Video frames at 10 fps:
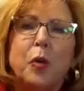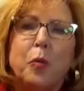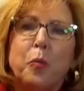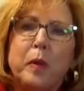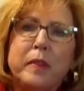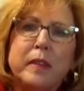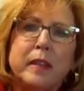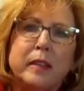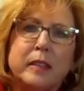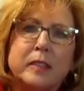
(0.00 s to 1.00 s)
One
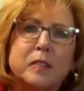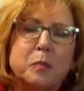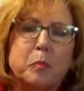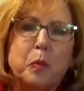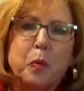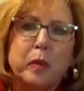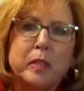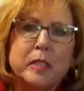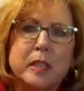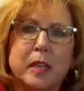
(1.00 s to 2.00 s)
thing that's
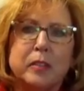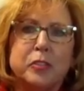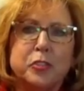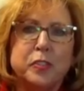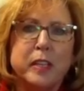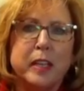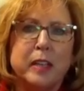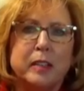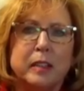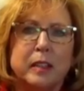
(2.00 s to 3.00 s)
important to understand